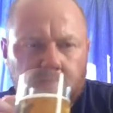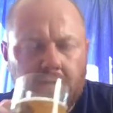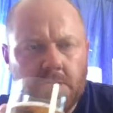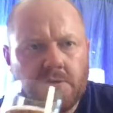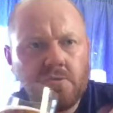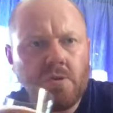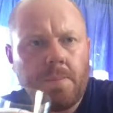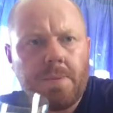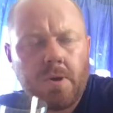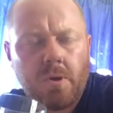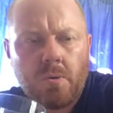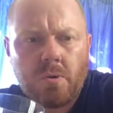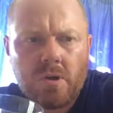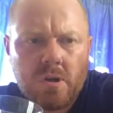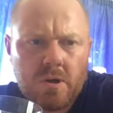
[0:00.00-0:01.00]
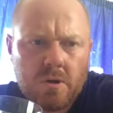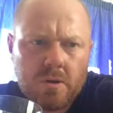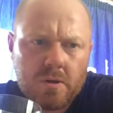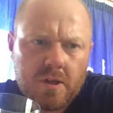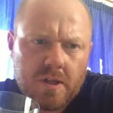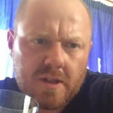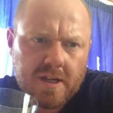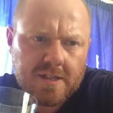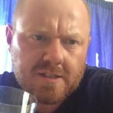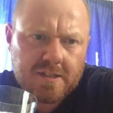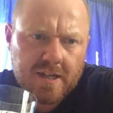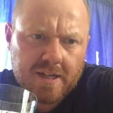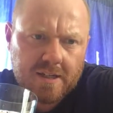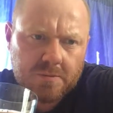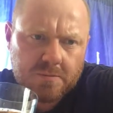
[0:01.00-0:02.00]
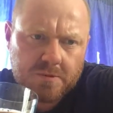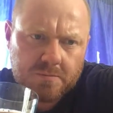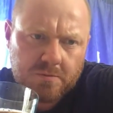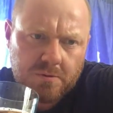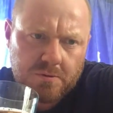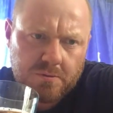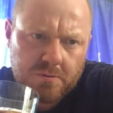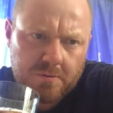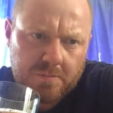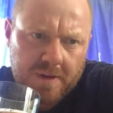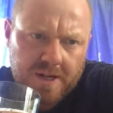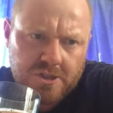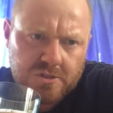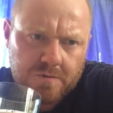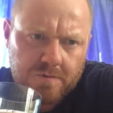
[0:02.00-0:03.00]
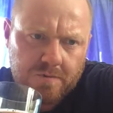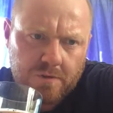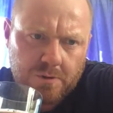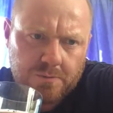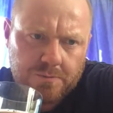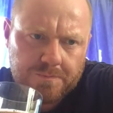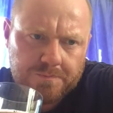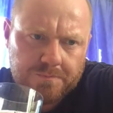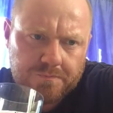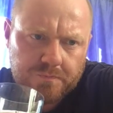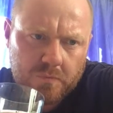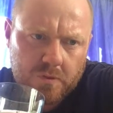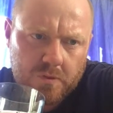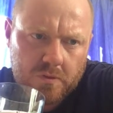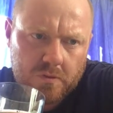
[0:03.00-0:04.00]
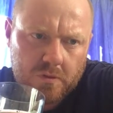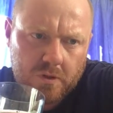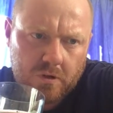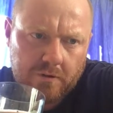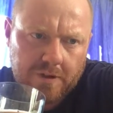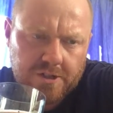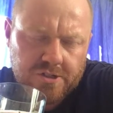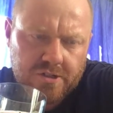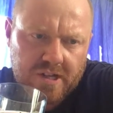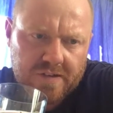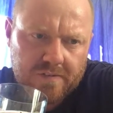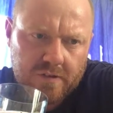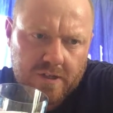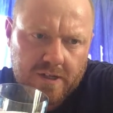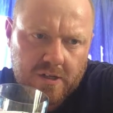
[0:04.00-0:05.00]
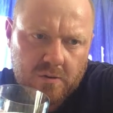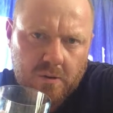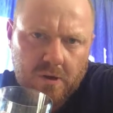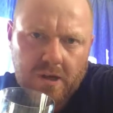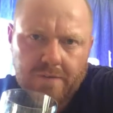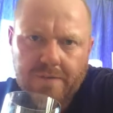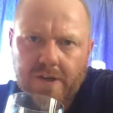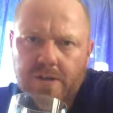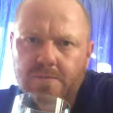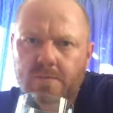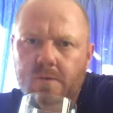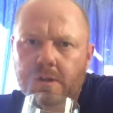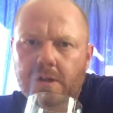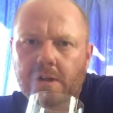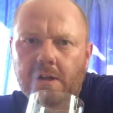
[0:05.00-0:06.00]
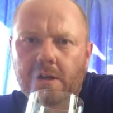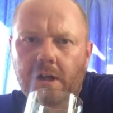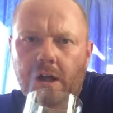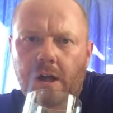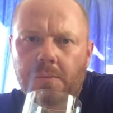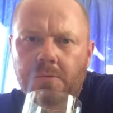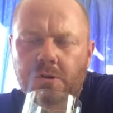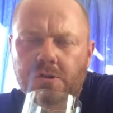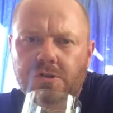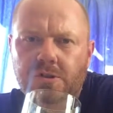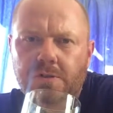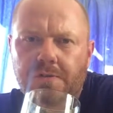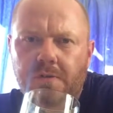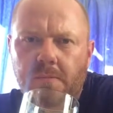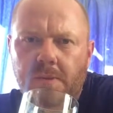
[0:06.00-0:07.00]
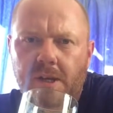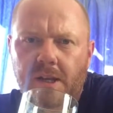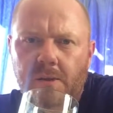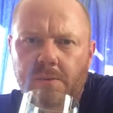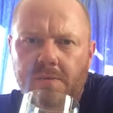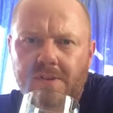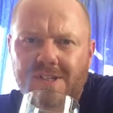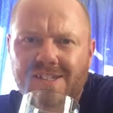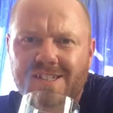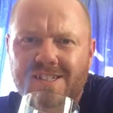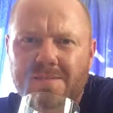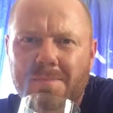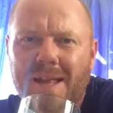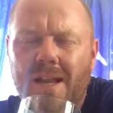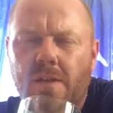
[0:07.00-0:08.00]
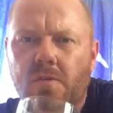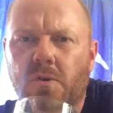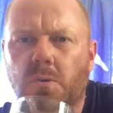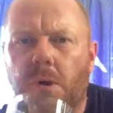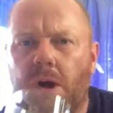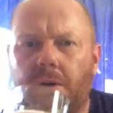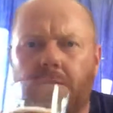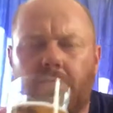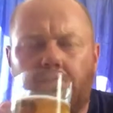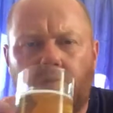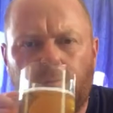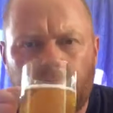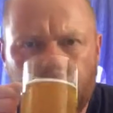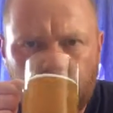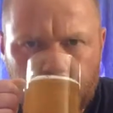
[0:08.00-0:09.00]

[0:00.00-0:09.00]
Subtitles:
smells tropical. What did they say it was brewed with? Passion fruit, orange, definitely guava. I'm not too familiar with the smell of guava, if I'm